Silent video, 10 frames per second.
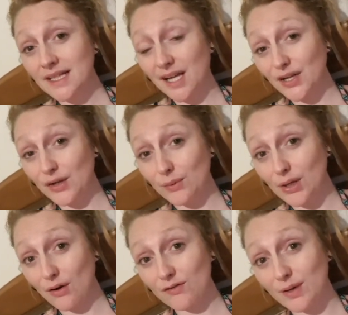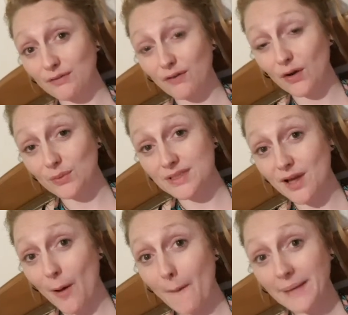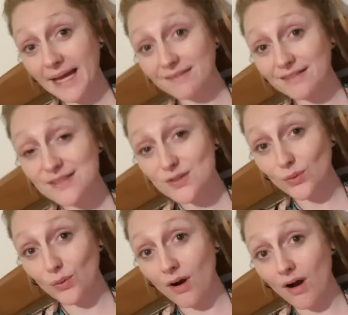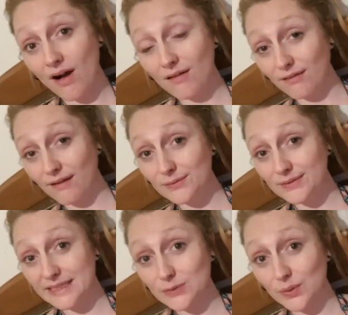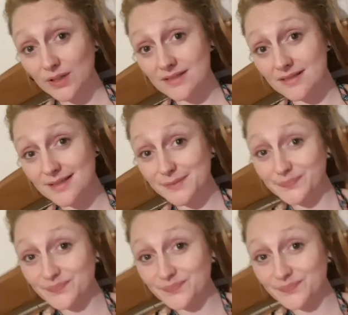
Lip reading: I know a lot of my followers are parents or are around little ones